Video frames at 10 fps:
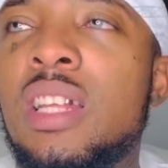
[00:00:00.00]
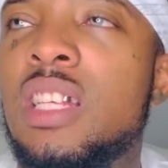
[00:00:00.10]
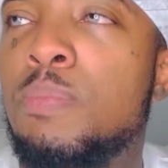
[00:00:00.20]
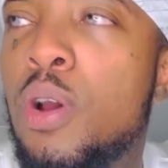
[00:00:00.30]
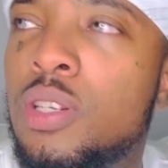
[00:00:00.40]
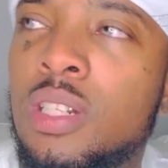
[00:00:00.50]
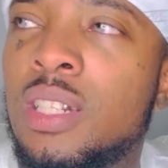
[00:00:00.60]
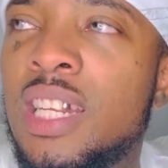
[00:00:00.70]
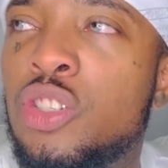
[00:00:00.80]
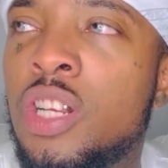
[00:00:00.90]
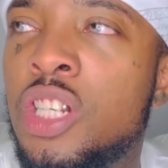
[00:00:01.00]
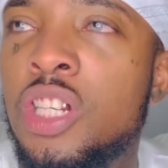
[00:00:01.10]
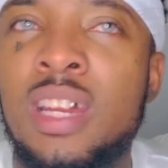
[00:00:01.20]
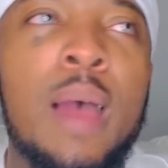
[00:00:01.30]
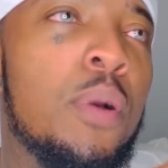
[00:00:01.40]
this person
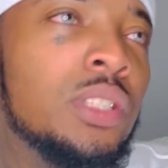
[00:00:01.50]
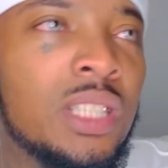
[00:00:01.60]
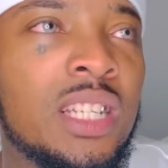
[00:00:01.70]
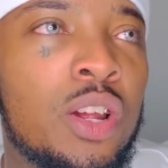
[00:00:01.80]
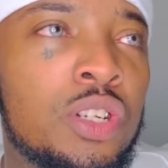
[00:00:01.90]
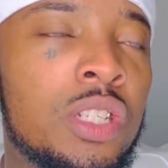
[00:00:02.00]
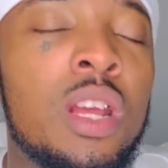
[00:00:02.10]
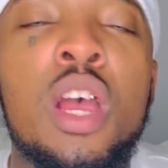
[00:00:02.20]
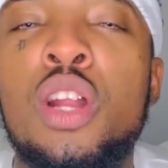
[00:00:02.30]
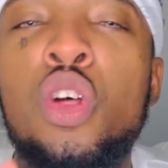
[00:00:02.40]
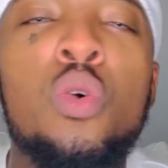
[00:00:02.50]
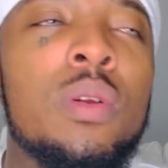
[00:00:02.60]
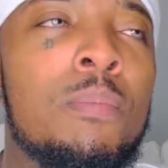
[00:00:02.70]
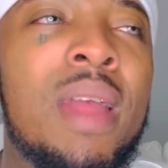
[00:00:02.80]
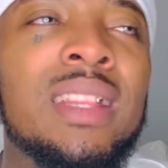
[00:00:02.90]
detransition, that person detransition,
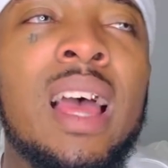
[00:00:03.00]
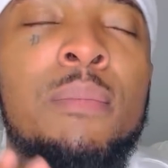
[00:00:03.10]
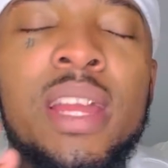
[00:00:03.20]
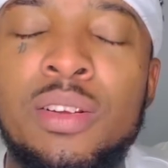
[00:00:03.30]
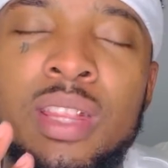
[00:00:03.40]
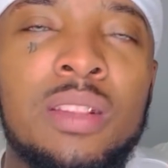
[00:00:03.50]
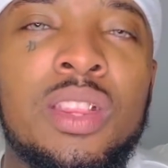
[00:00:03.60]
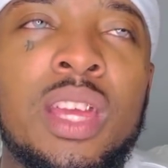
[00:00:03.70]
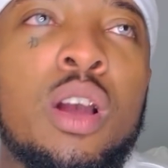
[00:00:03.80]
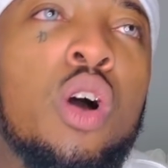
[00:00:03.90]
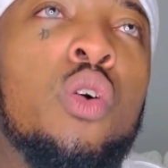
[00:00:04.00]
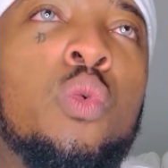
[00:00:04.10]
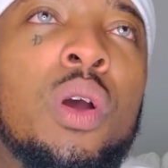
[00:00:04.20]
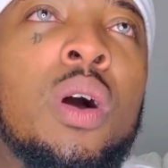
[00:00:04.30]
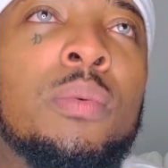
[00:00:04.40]
don't make that make you then think, oh,
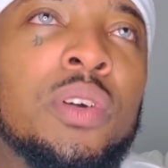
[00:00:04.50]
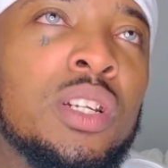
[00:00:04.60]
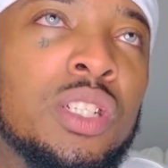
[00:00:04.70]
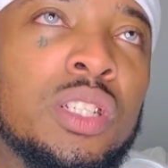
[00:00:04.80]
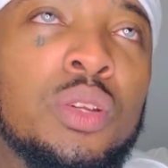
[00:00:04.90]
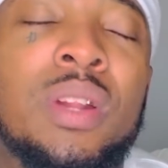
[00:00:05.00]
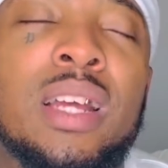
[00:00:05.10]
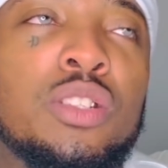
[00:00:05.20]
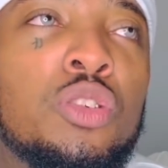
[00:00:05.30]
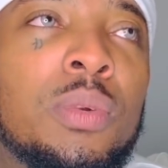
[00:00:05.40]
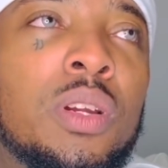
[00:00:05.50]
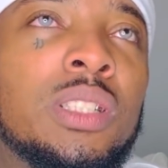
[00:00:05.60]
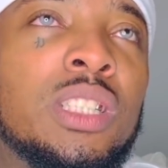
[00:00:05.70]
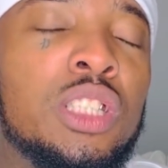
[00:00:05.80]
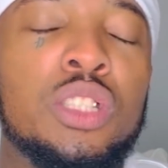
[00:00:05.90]
well, I'm going to just do that too
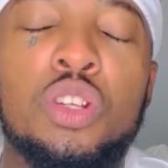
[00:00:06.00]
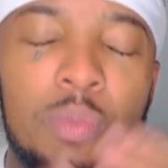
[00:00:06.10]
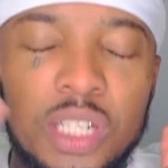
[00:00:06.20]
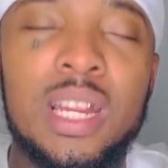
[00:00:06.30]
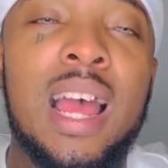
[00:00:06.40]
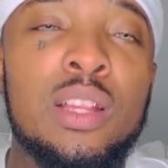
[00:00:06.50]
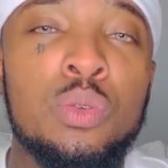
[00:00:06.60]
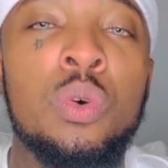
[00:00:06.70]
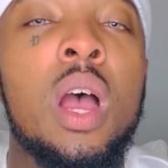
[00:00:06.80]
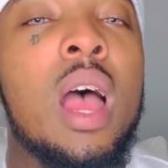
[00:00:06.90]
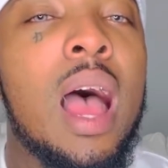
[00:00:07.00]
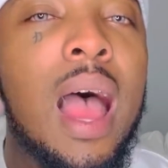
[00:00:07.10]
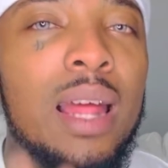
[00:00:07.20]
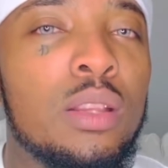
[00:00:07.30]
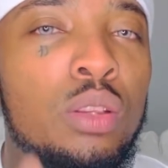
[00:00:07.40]
because it's just too much to handle.
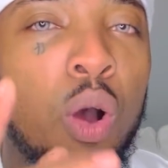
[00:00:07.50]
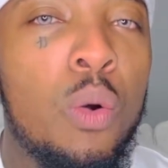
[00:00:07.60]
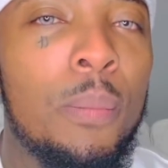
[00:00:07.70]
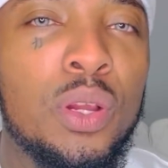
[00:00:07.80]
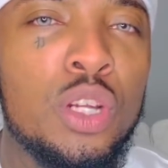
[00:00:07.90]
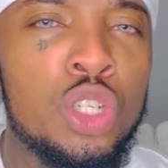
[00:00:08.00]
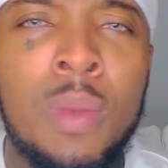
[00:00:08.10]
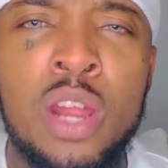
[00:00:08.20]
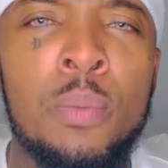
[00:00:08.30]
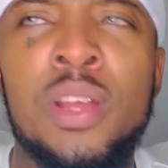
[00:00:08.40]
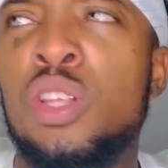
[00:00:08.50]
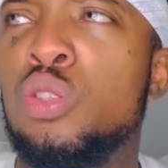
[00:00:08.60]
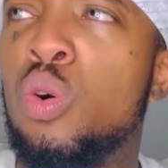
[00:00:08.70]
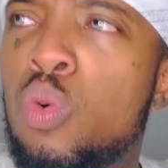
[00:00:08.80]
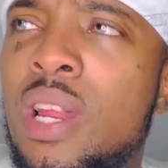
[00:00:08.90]
And don't, because you might not be the
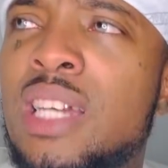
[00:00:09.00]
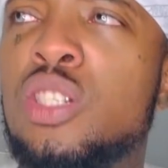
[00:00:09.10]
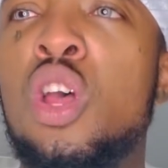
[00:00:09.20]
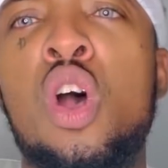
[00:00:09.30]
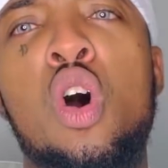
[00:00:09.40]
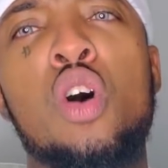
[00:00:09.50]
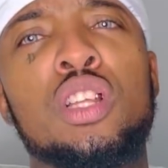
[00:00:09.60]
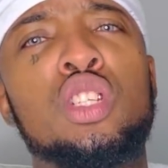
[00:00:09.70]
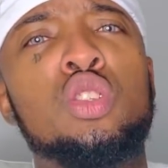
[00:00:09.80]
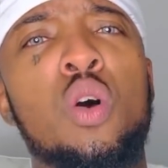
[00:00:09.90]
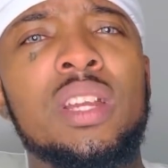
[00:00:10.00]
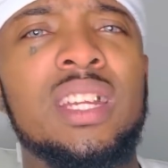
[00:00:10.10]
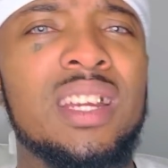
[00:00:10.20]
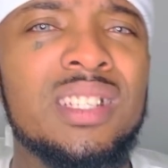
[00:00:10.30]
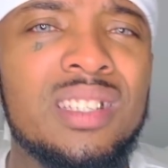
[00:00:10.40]
tallest or the
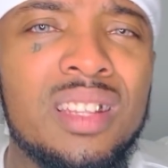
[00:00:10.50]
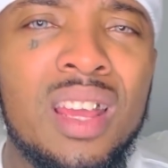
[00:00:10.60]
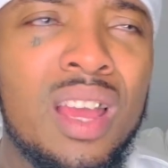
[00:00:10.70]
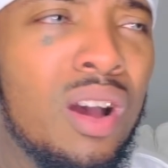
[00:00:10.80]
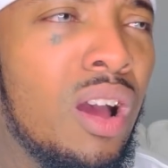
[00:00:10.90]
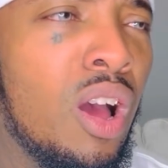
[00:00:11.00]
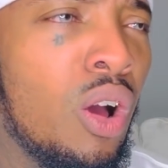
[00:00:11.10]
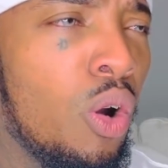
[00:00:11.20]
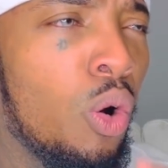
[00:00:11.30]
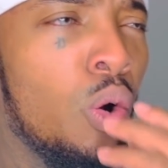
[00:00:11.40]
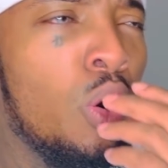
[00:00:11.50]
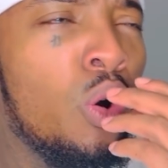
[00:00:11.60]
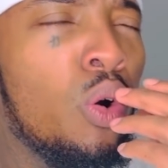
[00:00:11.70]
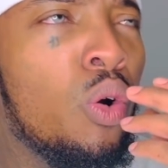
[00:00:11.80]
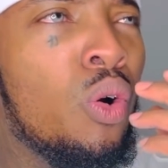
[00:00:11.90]
stockiest
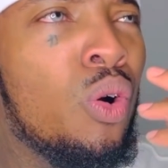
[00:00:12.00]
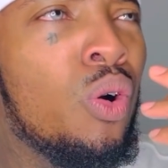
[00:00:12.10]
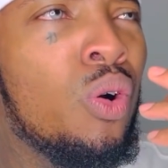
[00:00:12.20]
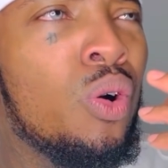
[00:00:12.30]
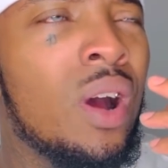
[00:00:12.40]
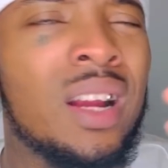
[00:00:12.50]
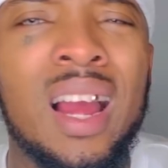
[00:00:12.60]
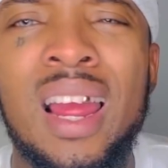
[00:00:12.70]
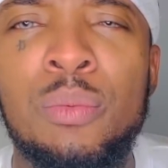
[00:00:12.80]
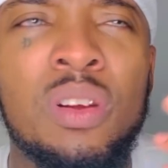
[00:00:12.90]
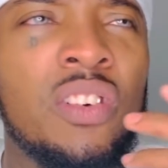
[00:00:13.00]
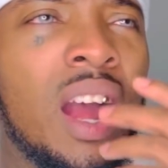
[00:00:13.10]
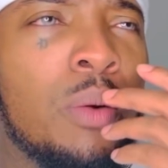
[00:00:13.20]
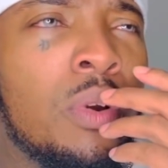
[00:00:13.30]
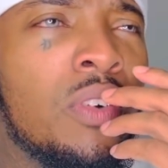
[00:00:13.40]
or a guy with
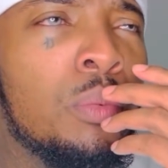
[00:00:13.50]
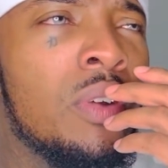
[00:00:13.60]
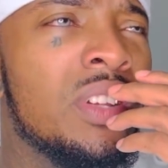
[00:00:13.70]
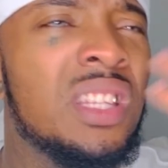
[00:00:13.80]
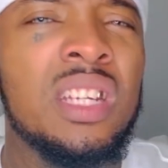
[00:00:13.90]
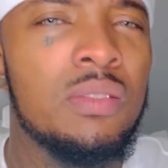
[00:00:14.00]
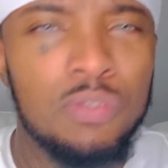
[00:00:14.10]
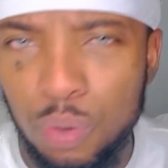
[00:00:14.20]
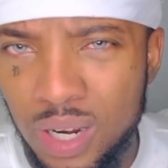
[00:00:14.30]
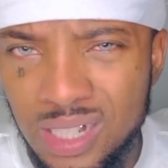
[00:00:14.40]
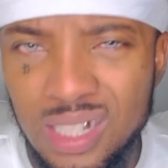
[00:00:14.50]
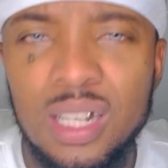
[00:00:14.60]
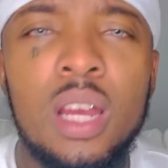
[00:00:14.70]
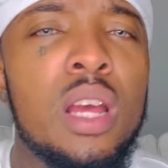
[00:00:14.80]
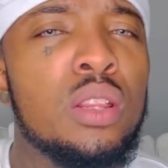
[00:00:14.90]
a deep
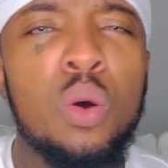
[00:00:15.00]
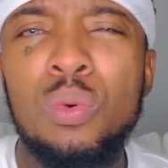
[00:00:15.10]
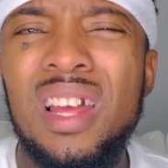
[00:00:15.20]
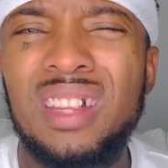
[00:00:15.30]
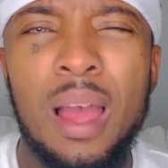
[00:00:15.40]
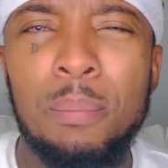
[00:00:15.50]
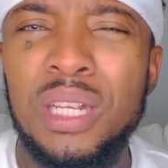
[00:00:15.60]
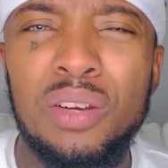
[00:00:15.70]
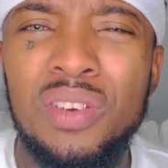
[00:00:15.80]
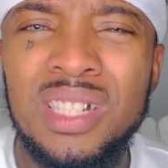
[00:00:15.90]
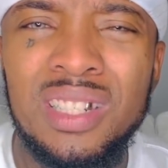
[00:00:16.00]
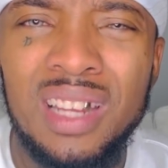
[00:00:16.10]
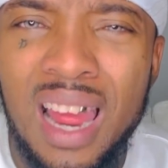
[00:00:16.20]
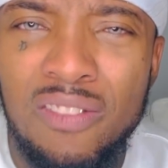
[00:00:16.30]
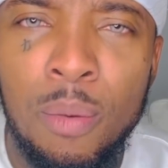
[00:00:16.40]
voice, don't let that be the reason
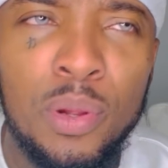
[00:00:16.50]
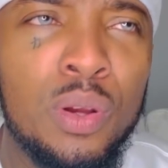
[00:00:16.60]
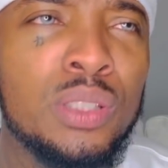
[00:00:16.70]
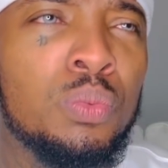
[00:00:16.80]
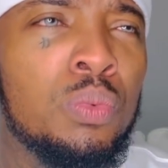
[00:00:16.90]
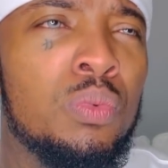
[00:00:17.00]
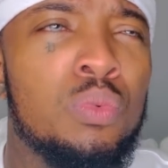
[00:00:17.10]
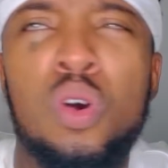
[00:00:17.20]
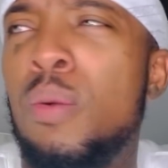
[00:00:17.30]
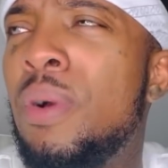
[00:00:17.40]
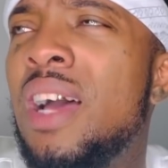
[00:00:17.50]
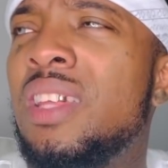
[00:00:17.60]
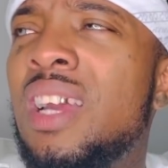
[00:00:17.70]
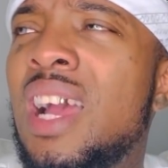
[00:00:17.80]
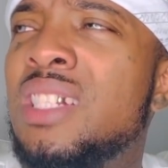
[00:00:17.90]
either, because what about
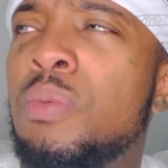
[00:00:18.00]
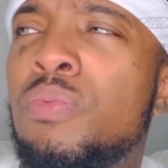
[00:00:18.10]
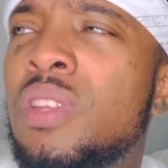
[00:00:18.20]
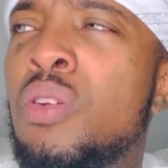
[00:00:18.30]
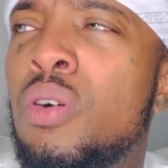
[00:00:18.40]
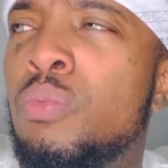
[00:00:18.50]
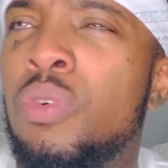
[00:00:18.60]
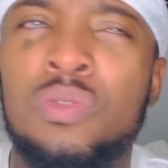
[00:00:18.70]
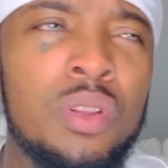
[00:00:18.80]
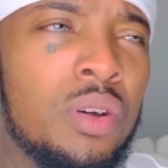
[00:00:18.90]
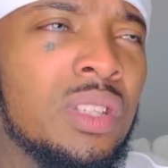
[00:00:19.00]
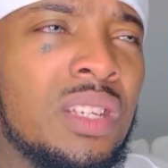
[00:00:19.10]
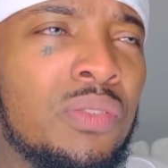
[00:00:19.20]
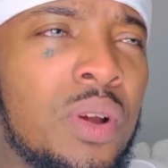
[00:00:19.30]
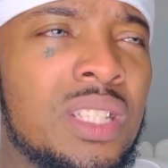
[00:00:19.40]
the guys with the not
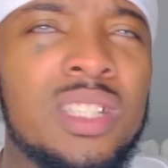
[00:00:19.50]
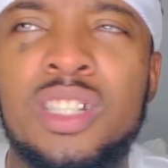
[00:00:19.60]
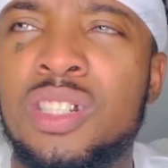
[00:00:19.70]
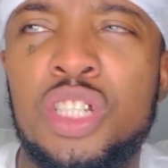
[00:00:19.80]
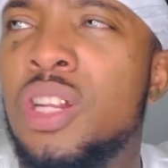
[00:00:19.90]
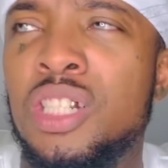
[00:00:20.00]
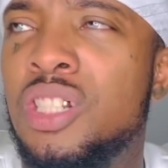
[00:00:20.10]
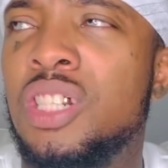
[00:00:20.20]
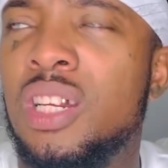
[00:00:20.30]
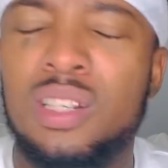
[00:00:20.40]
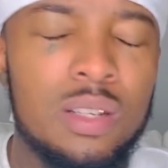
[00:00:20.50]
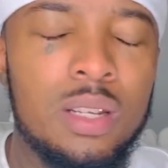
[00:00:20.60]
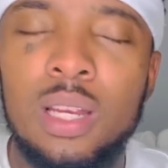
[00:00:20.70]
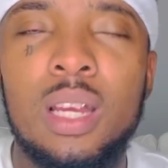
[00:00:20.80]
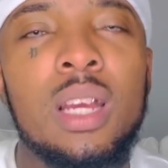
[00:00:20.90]
deep voices? Should they just check?
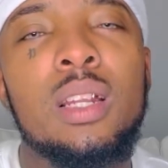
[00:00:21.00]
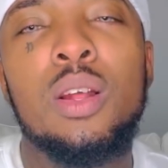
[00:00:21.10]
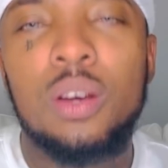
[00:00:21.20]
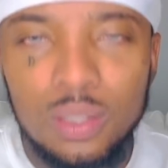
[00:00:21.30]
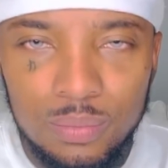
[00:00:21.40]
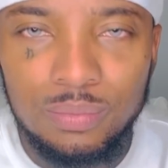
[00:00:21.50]
Look,